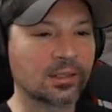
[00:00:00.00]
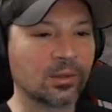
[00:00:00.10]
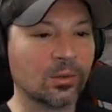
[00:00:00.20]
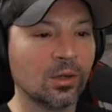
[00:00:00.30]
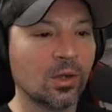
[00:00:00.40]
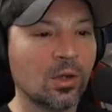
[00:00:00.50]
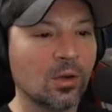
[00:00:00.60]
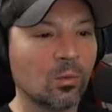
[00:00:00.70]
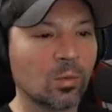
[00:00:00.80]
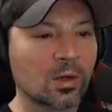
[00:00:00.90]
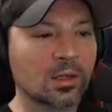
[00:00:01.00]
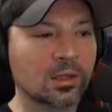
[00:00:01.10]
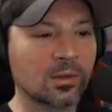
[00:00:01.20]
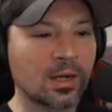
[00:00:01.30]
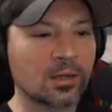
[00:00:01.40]
So we're going
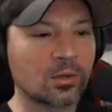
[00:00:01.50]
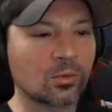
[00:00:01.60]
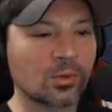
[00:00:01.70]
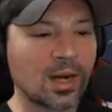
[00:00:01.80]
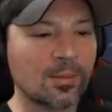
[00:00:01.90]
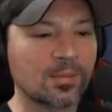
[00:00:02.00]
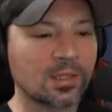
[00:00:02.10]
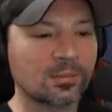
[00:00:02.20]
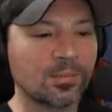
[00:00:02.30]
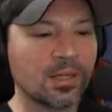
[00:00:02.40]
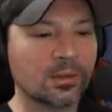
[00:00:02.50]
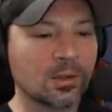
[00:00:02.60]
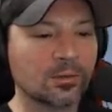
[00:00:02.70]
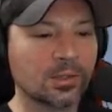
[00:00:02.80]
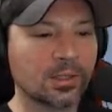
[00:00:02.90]
to go ahead and grab this beacon
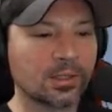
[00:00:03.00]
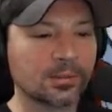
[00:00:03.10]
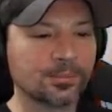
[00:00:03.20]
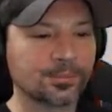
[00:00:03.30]
over here.